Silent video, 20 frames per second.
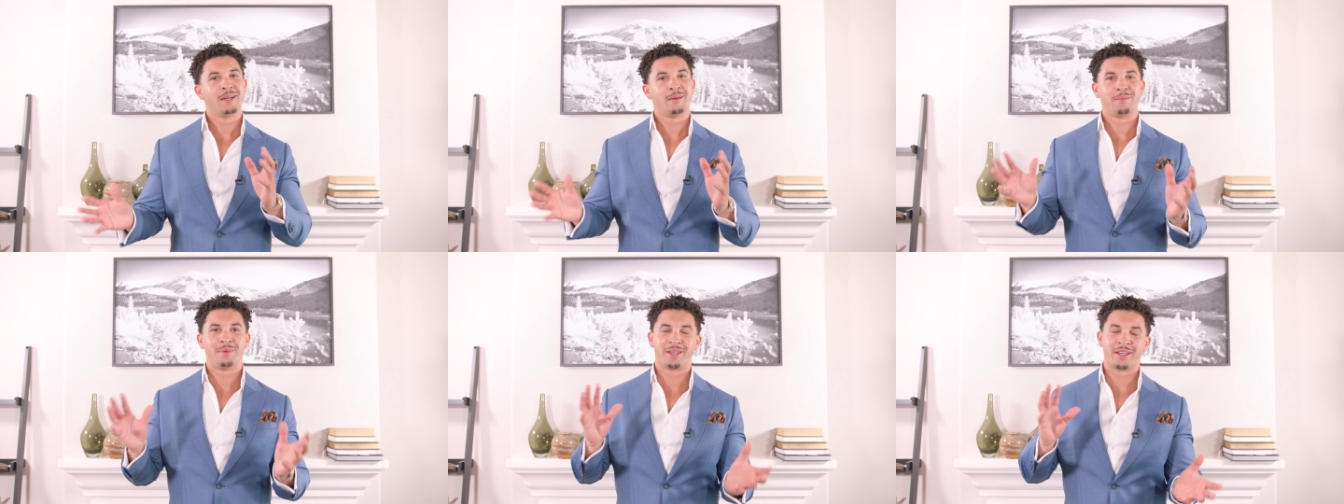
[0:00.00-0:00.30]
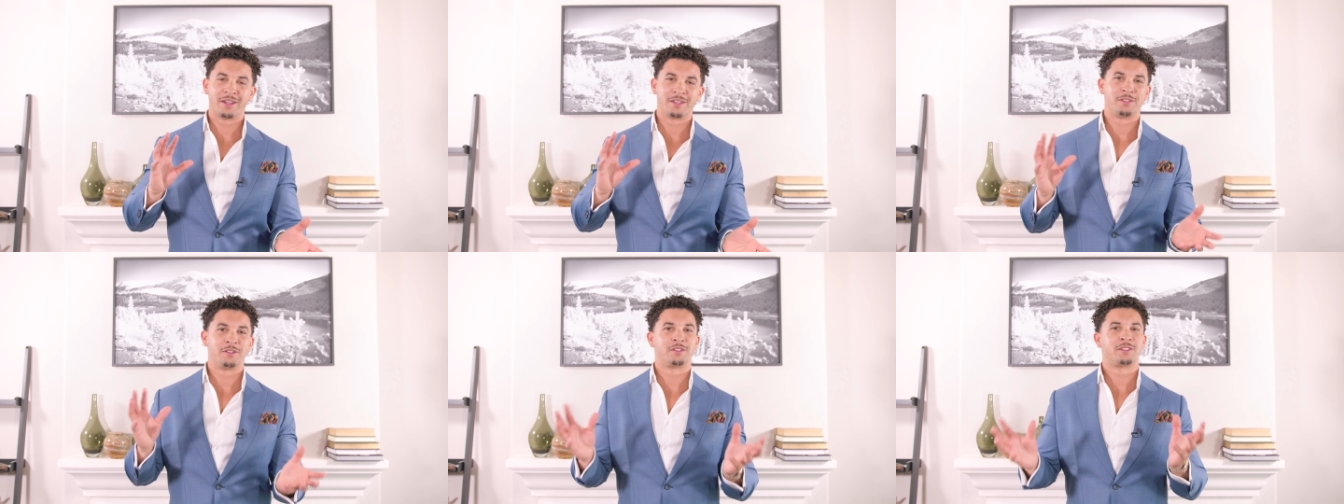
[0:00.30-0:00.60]

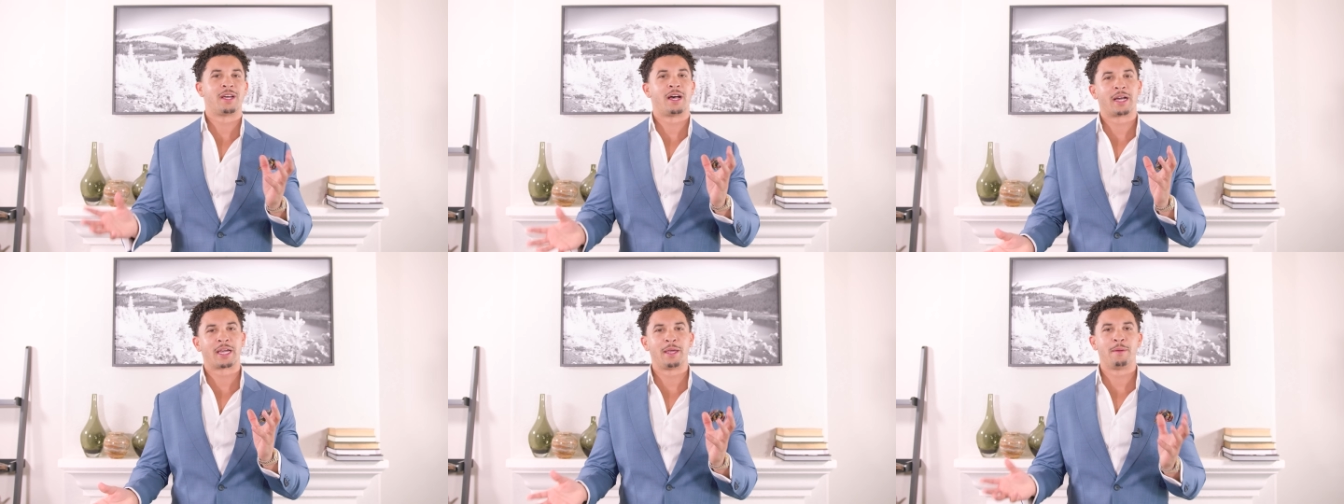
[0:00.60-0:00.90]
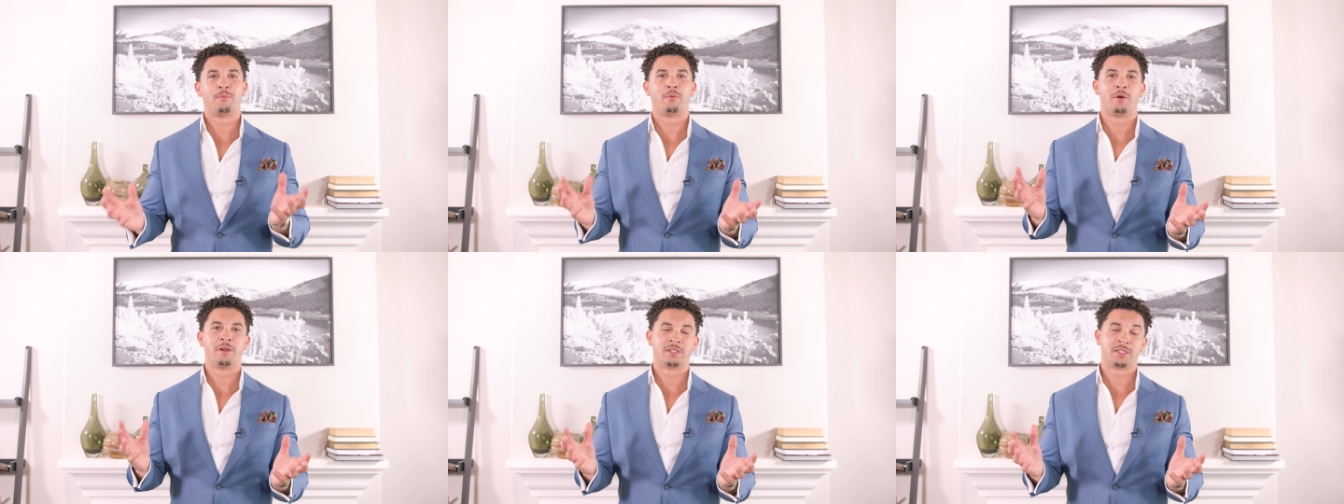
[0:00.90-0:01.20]
because there's
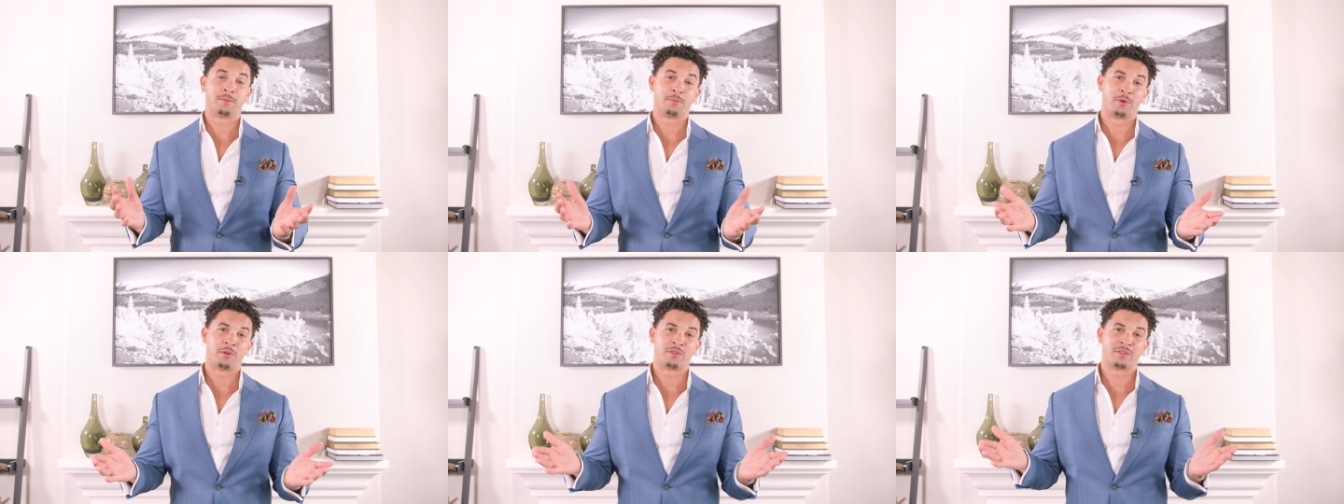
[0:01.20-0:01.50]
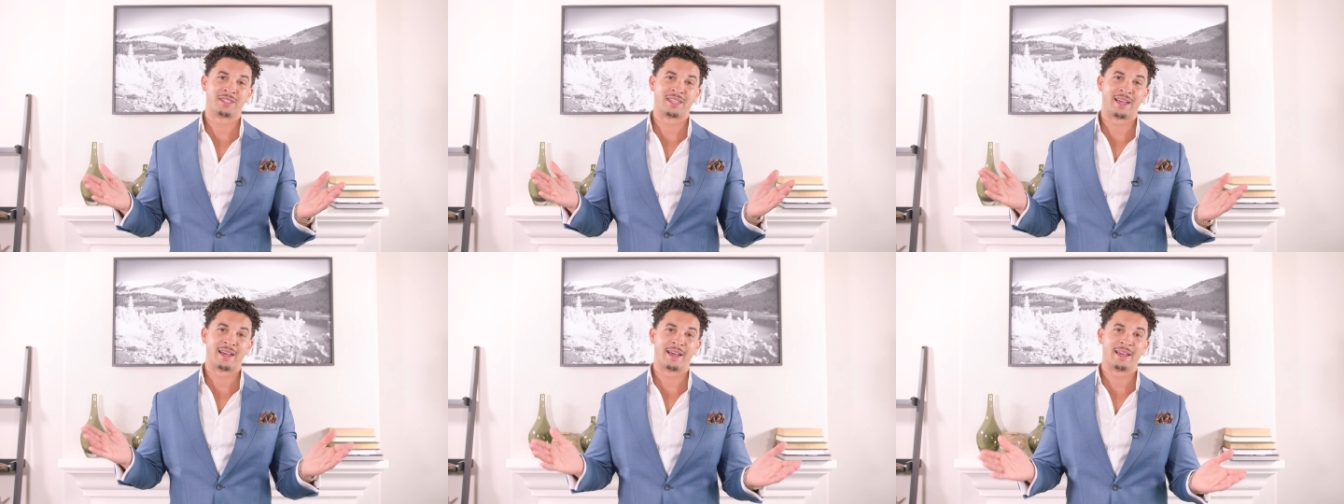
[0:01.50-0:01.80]
talking points on both
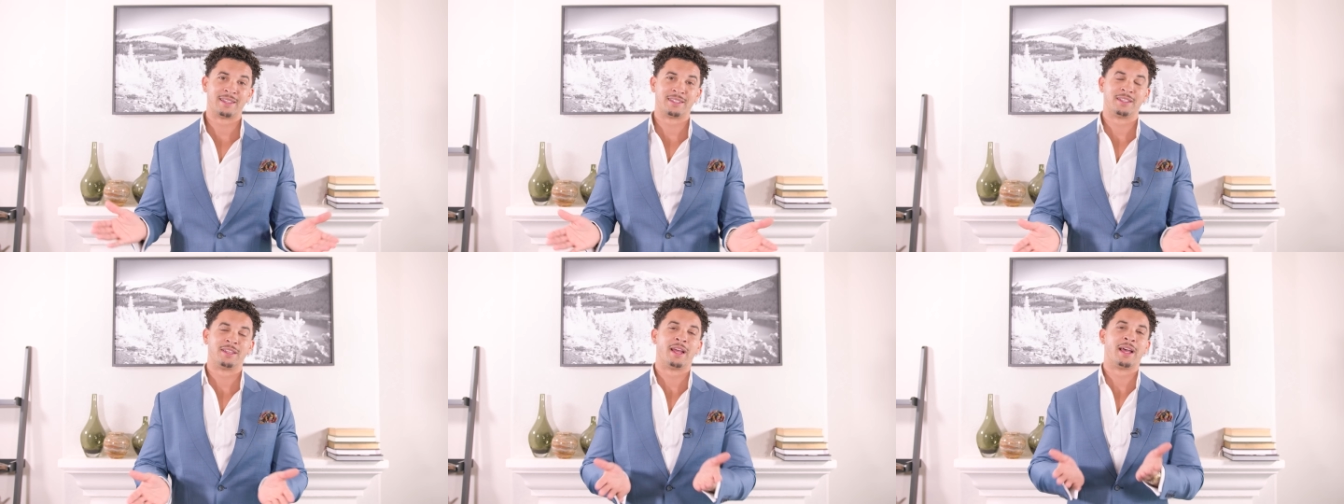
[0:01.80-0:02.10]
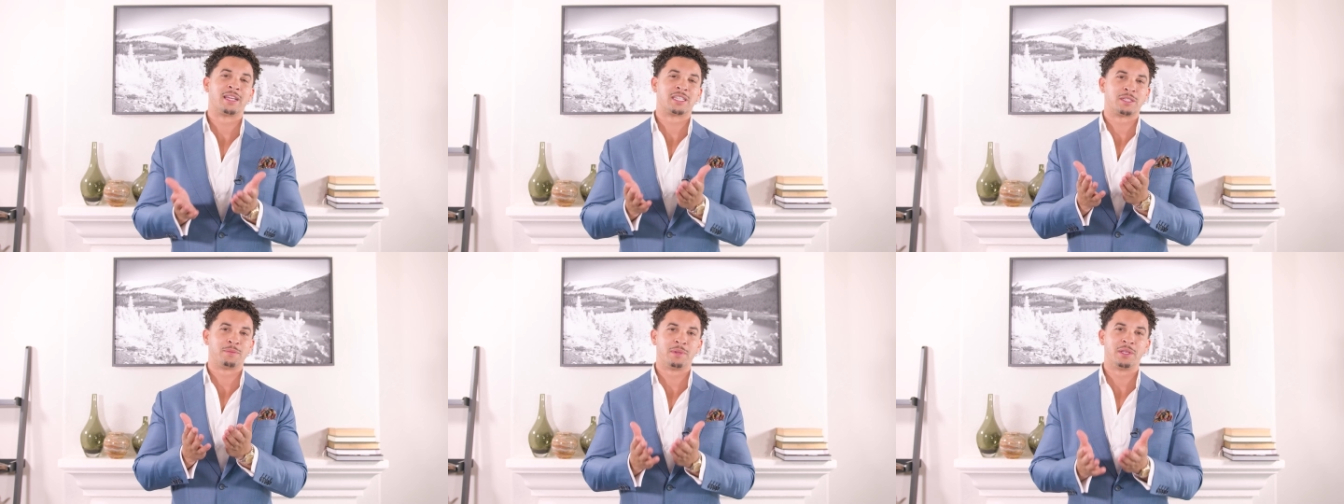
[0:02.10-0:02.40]
sides and it
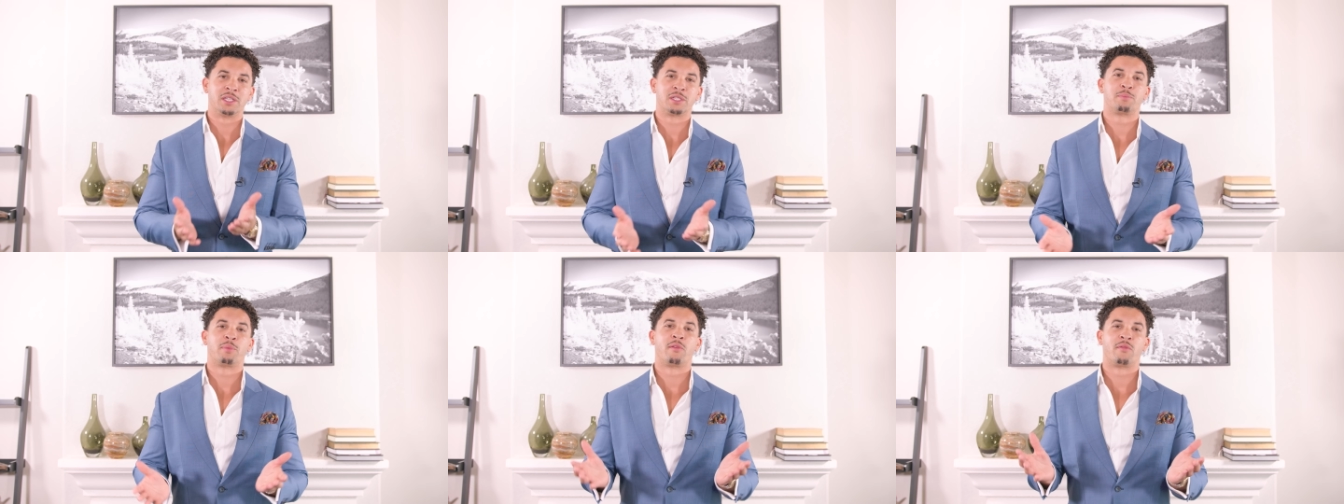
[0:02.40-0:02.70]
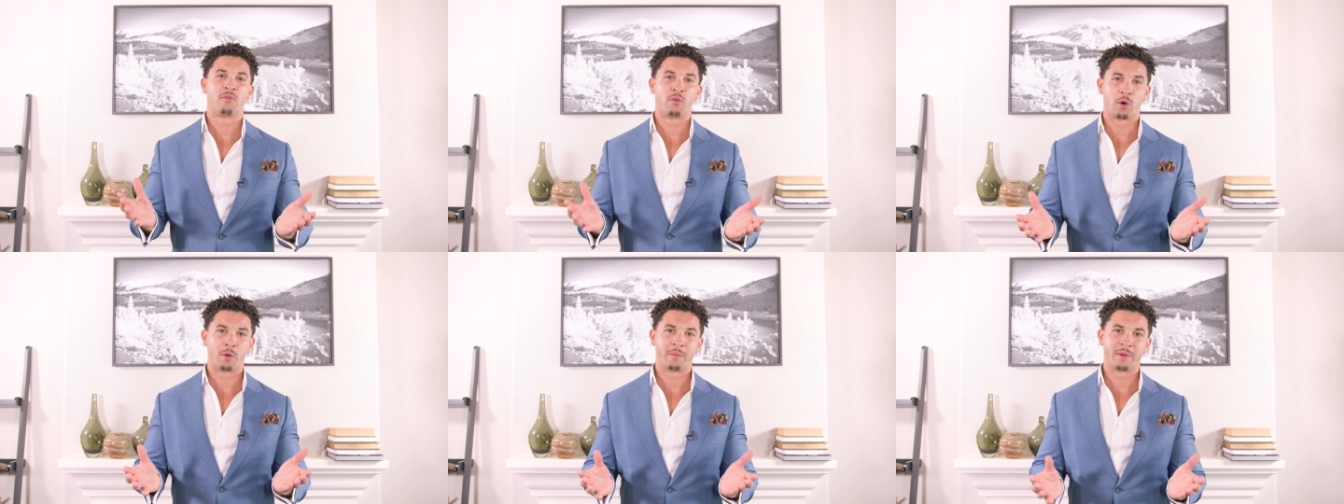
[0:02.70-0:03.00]
has to be this
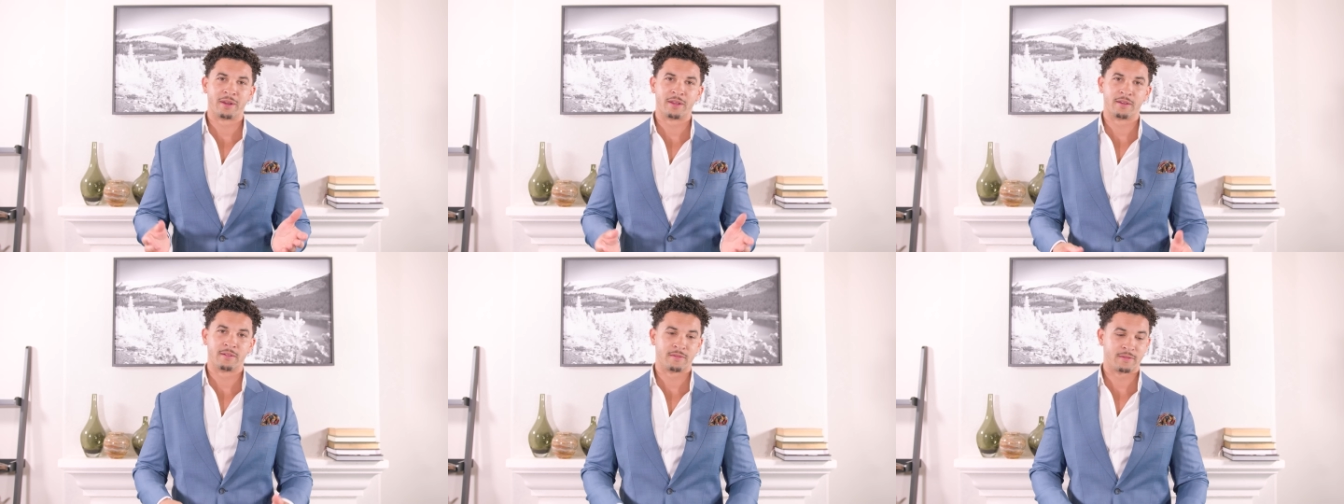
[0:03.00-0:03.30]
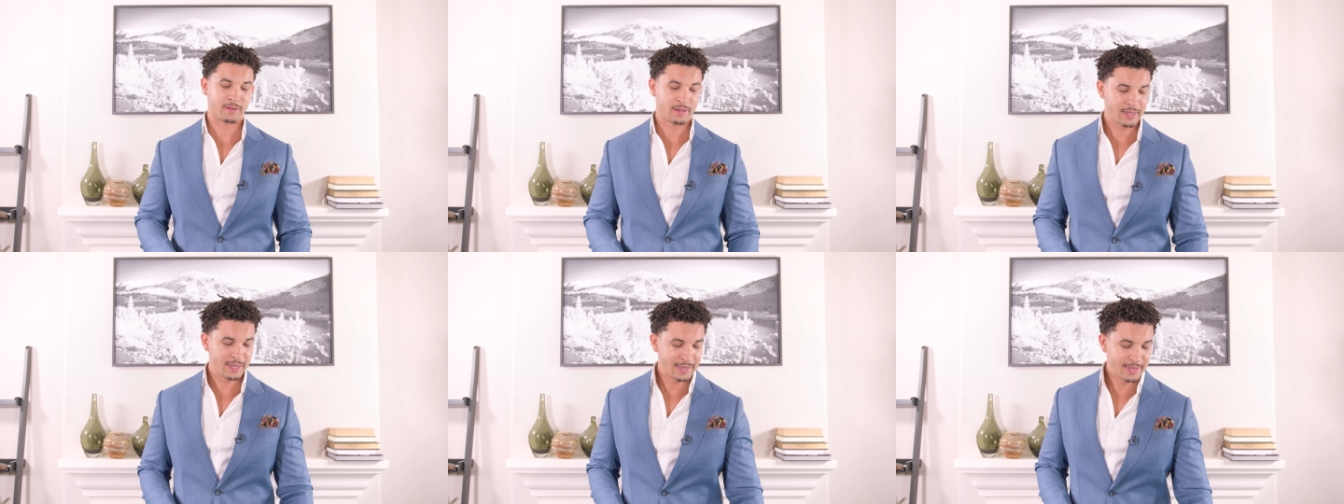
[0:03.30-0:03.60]

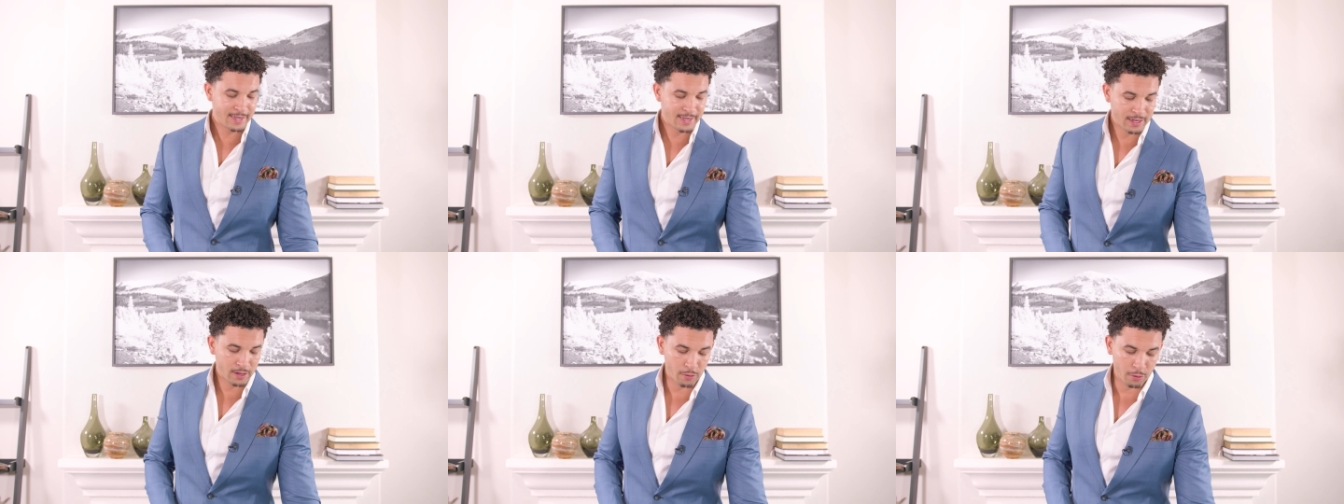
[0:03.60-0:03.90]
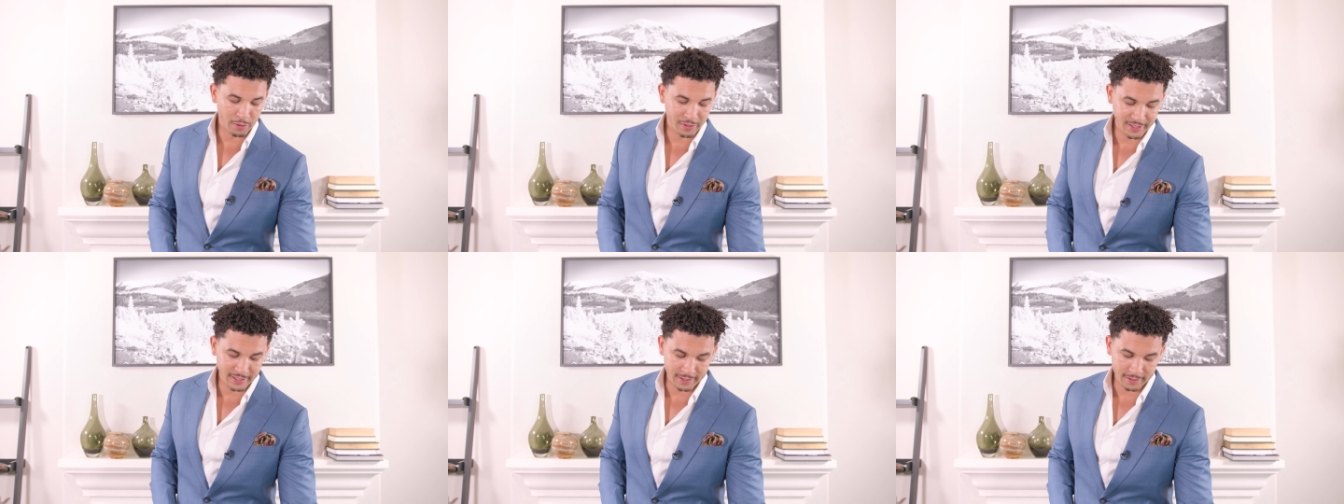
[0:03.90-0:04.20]
performative
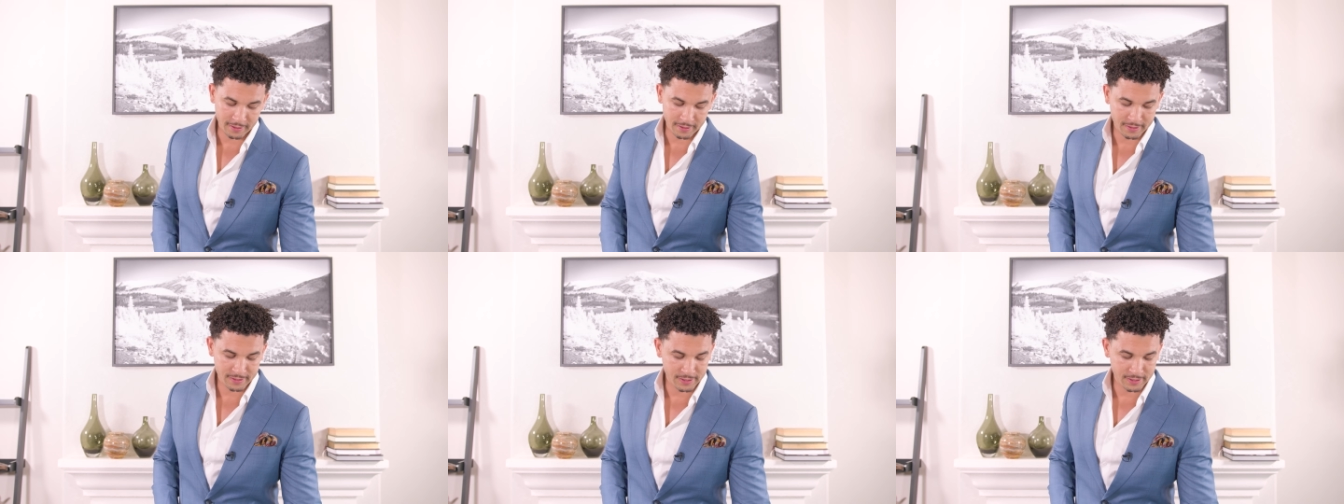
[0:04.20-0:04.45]
ordeal.